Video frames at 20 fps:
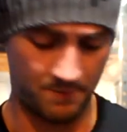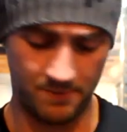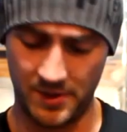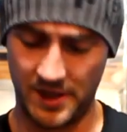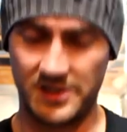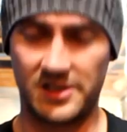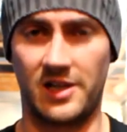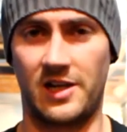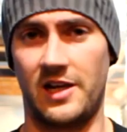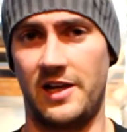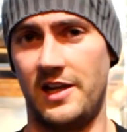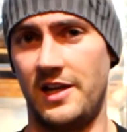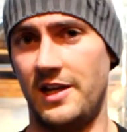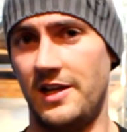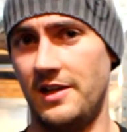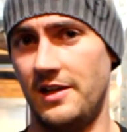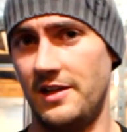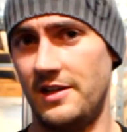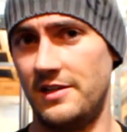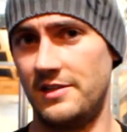
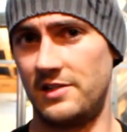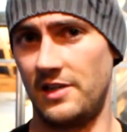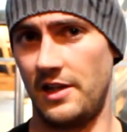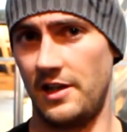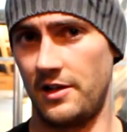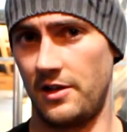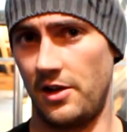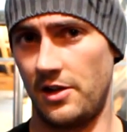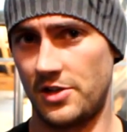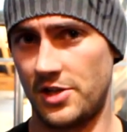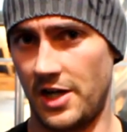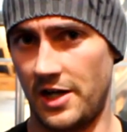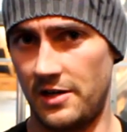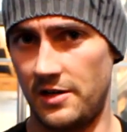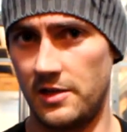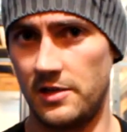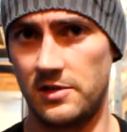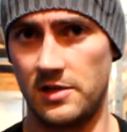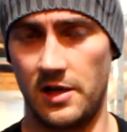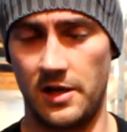Basically, he's got a
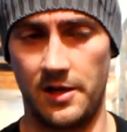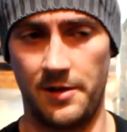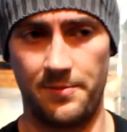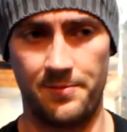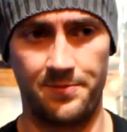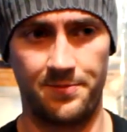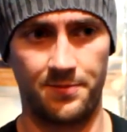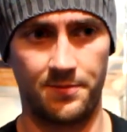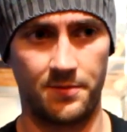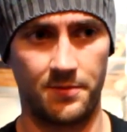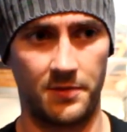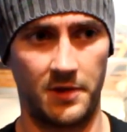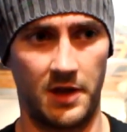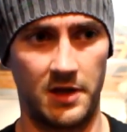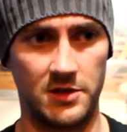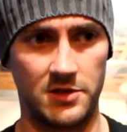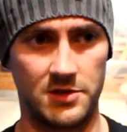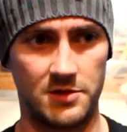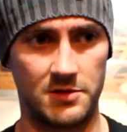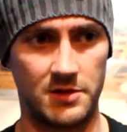channel, he's an
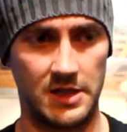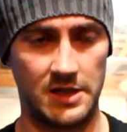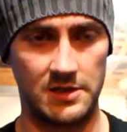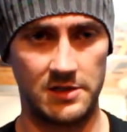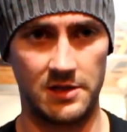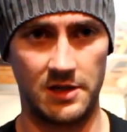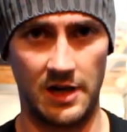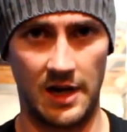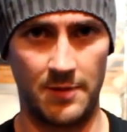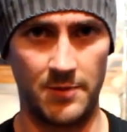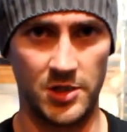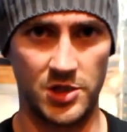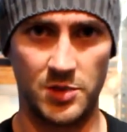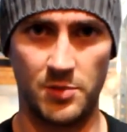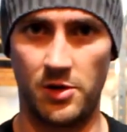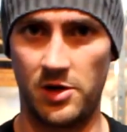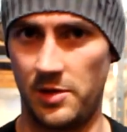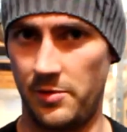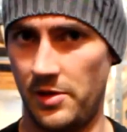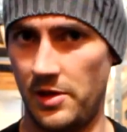amateur
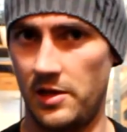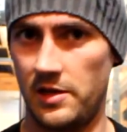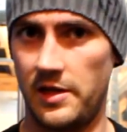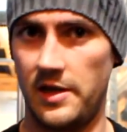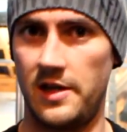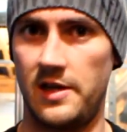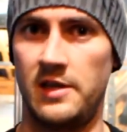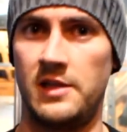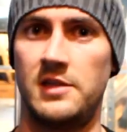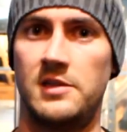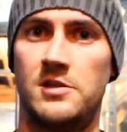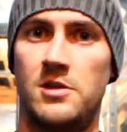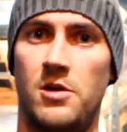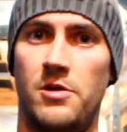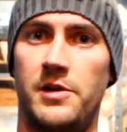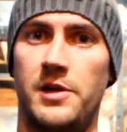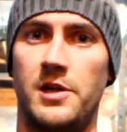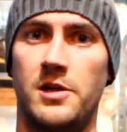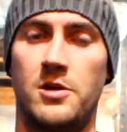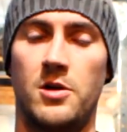bodybuilder. He's
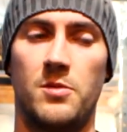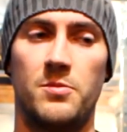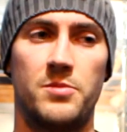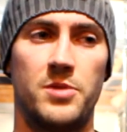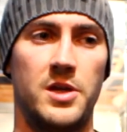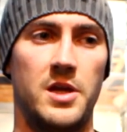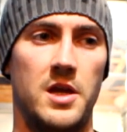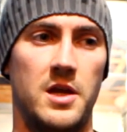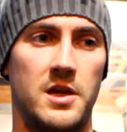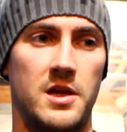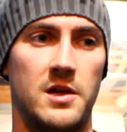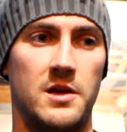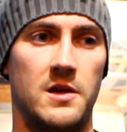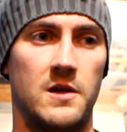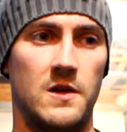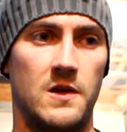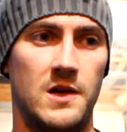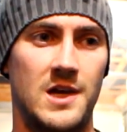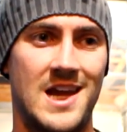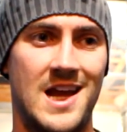already competed
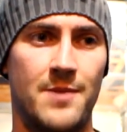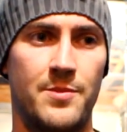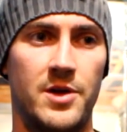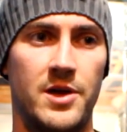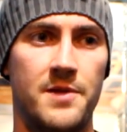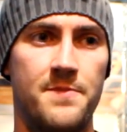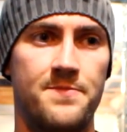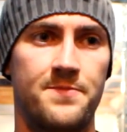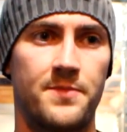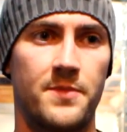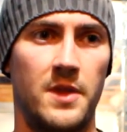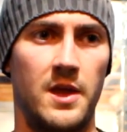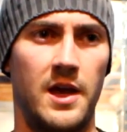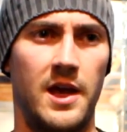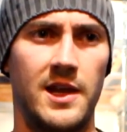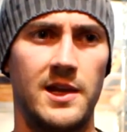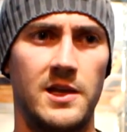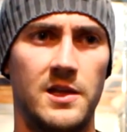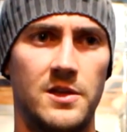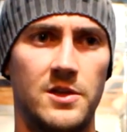in NABA
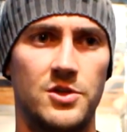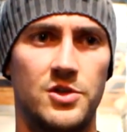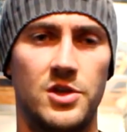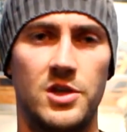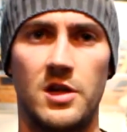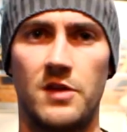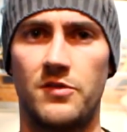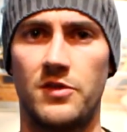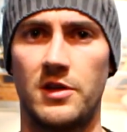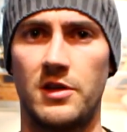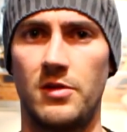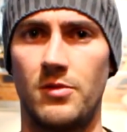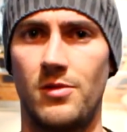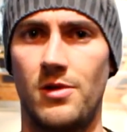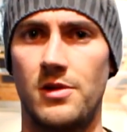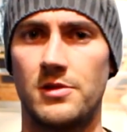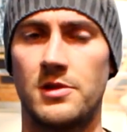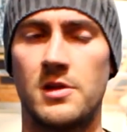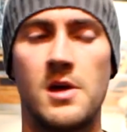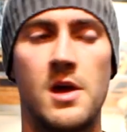earlier this year, I think it
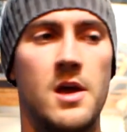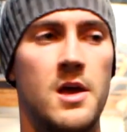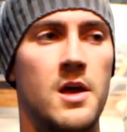was.